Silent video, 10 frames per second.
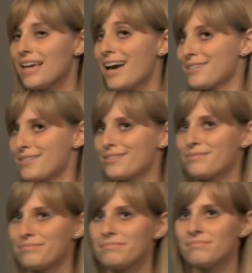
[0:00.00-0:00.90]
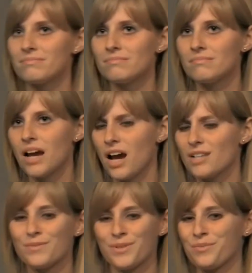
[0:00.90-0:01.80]
Yes. My
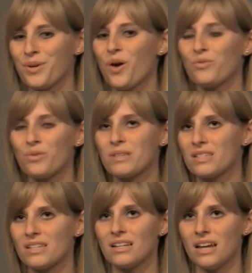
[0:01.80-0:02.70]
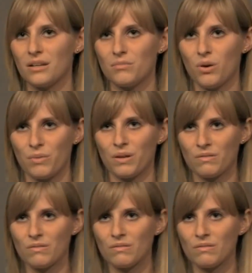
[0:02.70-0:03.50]
husband will be home from the city any moment.